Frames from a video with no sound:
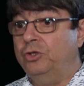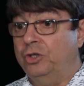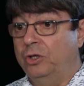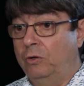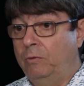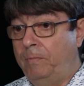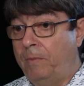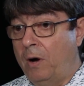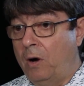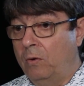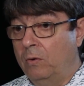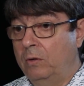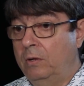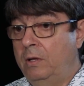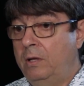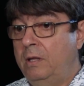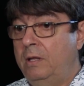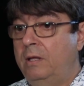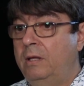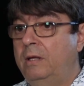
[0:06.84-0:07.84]
Gelu Paul
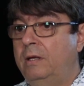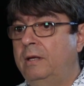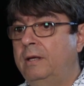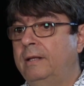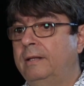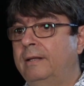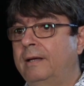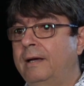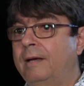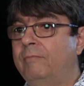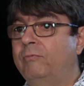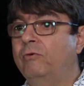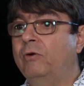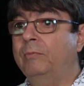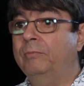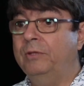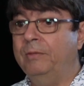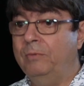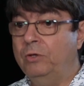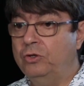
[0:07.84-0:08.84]
and I am
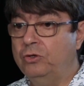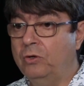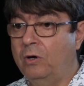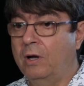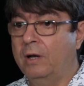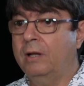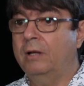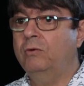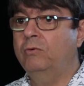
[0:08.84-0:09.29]
from Timișoara,